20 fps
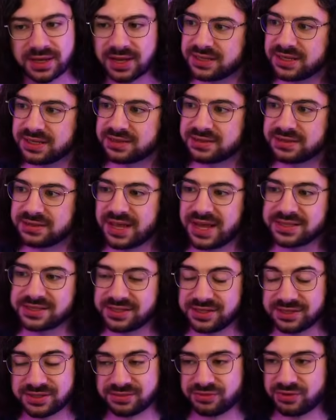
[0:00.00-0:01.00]
It has
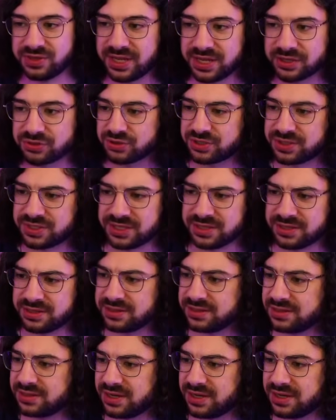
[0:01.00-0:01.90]
this really interesting